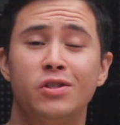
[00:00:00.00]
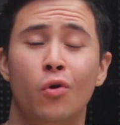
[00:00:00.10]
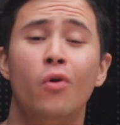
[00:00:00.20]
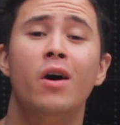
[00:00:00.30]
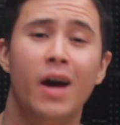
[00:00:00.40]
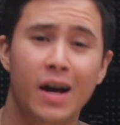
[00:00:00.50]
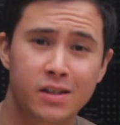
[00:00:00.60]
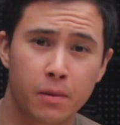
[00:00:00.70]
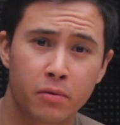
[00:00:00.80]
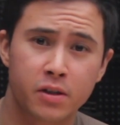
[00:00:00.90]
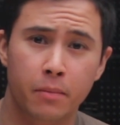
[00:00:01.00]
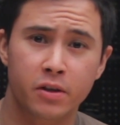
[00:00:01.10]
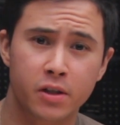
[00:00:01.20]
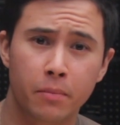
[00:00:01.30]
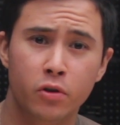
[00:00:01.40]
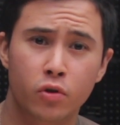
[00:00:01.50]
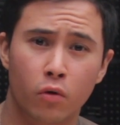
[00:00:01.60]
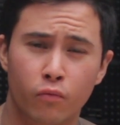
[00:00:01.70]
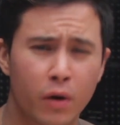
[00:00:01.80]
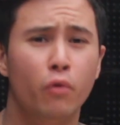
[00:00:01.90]
store at
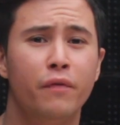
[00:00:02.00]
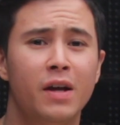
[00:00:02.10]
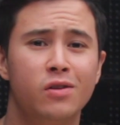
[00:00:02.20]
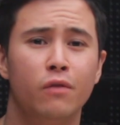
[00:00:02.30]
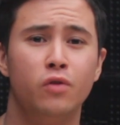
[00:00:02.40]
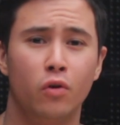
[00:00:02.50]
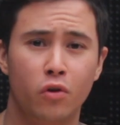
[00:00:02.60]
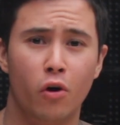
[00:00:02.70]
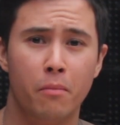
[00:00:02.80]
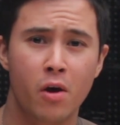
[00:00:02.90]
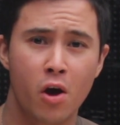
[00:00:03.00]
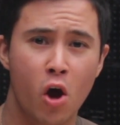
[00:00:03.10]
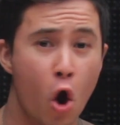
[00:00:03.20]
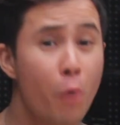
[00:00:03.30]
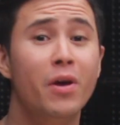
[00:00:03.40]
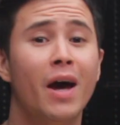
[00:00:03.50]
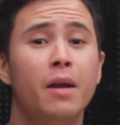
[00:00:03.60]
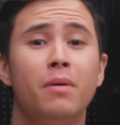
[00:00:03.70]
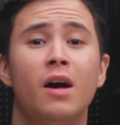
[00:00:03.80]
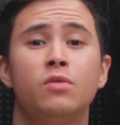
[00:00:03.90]
www.redwolfairsoft.com. Hope you had a
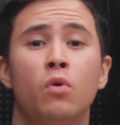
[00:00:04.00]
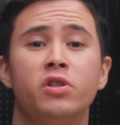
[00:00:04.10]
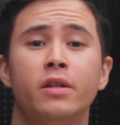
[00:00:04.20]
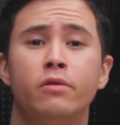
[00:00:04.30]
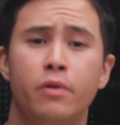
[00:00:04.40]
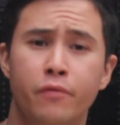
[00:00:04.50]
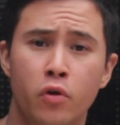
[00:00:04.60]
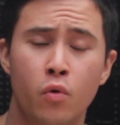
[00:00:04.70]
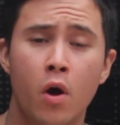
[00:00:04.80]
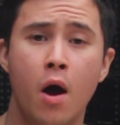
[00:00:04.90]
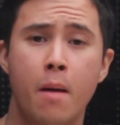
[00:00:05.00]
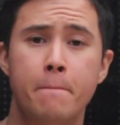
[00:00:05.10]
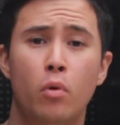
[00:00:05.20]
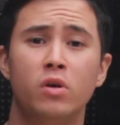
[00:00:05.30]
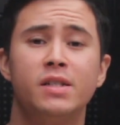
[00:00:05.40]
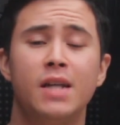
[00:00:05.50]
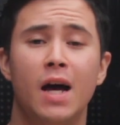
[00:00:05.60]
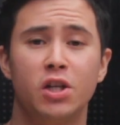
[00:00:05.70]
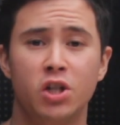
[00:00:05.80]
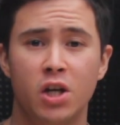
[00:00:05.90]
blast watching this review. Porn Stash.